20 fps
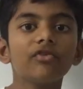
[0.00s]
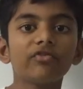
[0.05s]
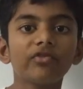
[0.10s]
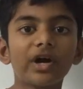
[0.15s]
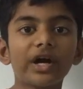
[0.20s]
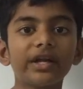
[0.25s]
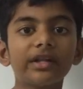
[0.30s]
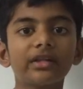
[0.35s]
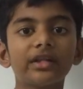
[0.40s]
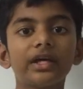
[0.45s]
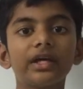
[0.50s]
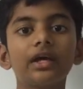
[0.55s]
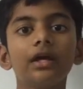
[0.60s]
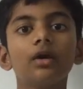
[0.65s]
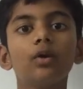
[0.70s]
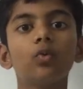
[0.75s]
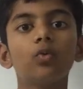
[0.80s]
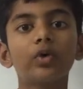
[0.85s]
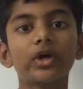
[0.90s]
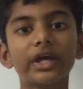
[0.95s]
Finally,
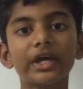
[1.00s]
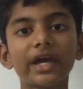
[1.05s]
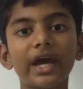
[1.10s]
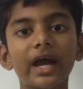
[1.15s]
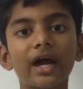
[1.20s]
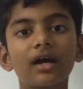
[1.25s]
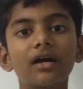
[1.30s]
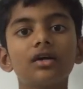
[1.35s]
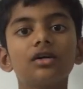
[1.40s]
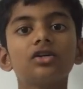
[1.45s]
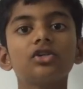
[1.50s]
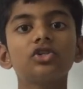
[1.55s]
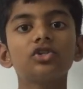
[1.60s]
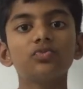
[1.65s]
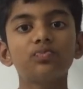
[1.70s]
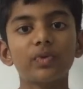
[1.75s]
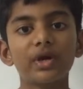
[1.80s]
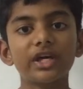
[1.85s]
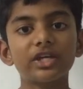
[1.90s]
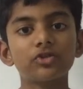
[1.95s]
we get
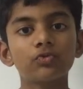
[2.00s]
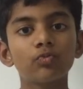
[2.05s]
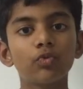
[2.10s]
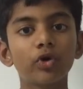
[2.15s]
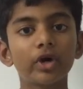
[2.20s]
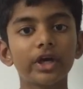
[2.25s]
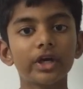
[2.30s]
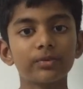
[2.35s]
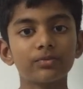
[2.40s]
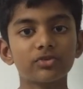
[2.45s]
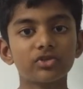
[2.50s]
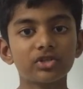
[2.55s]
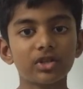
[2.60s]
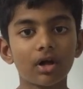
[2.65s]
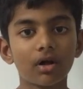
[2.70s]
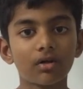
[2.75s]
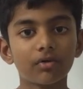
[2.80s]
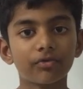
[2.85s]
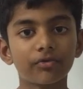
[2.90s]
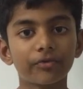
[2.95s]
SpaceBoy
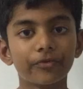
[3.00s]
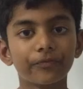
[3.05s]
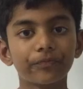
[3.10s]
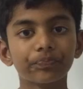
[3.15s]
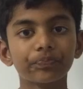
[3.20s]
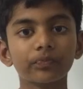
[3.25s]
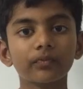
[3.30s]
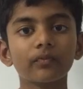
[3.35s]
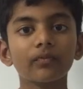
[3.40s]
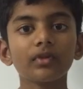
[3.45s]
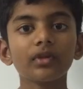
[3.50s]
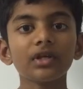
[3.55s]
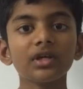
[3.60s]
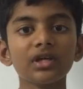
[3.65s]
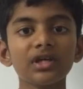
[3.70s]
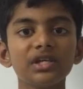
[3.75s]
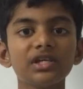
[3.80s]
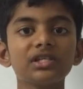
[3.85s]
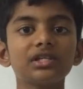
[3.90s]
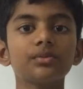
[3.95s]
himself.
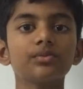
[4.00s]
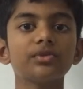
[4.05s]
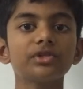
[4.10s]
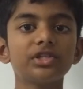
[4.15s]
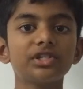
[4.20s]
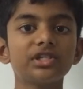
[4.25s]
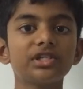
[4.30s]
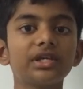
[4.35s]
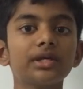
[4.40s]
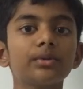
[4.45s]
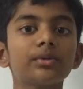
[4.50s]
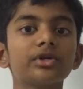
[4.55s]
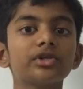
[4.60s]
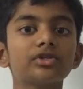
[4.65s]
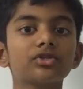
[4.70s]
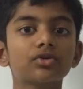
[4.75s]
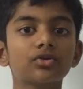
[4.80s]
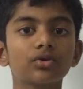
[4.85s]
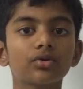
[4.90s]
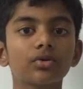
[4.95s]
He's a
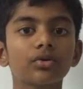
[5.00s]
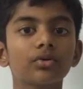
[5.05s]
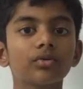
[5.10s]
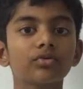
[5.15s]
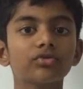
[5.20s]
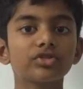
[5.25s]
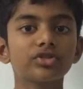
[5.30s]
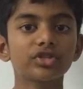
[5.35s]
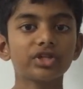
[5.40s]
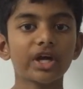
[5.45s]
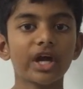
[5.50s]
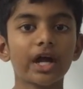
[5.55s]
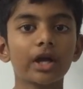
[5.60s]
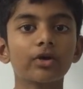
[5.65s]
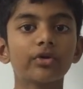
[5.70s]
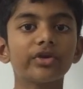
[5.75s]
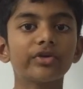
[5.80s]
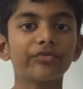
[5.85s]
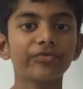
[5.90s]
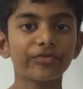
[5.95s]
mysterious
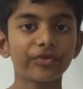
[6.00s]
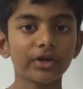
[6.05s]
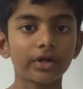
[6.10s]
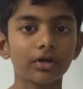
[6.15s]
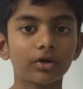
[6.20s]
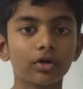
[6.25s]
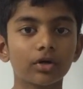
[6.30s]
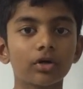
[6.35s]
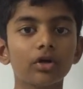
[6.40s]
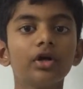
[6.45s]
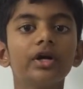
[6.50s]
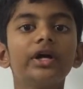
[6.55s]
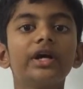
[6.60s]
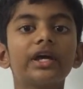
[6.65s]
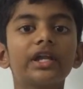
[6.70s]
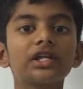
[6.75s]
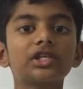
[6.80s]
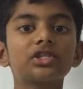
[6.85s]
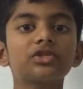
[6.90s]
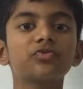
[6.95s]
shadowy figure
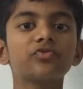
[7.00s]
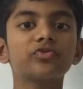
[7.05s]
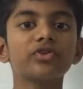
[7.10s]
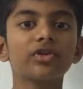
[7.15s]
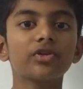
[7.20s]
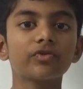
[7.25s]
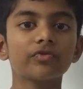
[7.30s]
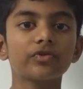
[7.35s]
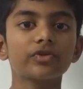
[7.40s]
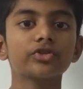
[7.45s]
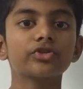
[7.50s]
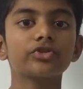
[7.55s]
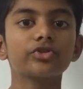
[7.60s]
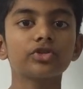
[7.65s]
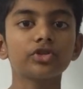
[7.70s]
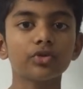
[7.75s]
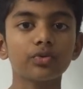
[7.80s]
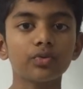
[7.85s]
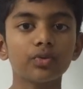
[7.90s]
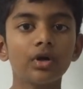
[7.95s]
in a silver
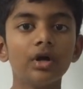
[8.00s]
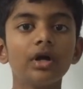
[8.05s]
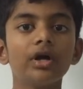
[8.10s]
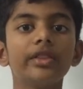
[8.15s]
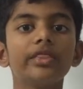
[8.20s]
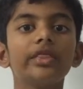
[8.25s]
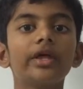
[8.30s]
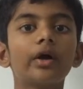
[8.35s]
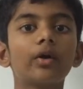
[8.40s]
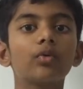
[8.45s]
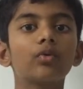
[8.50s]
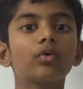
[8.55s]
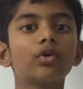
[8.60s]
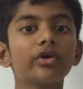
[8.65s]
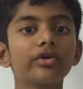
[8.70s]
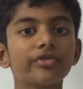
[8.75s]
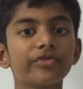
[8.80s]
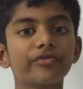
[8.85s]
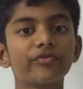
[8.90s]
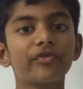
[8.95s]
suit that
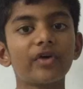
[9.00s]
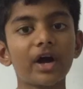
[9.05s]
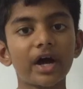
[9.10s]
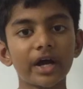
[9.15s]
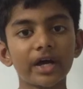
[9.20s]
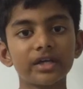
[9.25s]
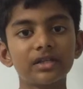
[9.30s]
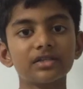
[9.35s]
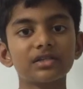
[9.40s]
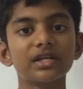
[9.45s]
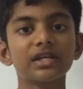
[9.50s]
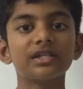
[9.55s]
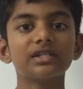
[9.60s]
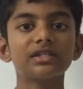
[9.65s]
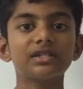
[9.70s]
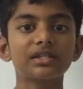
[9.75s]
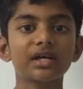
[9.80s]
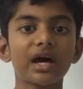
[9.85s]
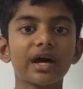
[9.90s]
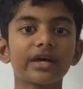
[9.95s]
Ruth finds
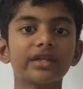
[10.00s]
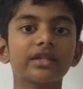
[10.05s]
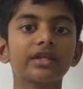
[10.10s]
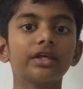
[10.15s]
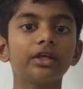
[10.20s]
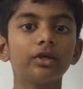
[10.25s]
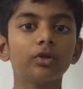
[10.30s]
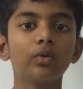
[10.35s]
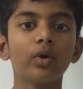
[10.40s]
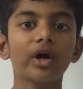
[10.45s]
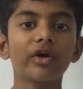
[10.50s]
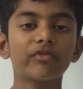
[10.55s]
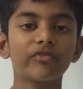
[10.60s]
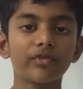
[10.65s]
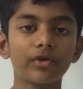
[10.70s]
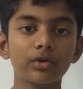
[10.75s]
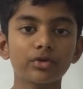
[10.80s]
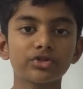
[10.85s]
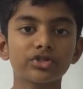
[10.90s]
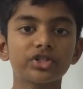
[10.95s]
inside the
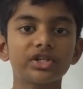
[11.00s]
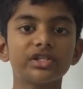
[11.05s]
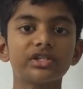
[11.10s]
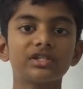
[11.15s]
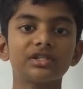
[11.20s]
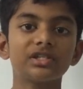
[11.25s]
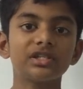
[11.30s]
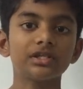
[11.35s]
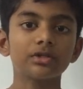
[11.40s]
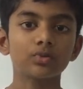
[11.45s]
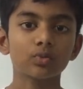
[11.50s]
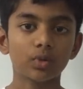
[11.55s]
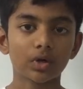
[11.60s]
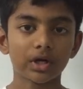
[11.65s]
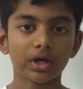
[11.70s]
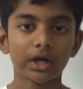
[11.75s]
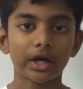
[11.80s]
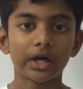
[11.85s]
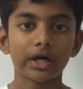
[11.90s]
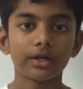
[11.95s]
UFO she sees one
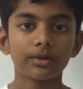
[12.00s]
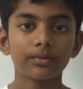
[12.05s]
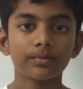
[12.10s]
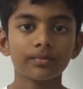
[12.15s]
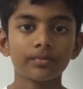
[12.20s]
night.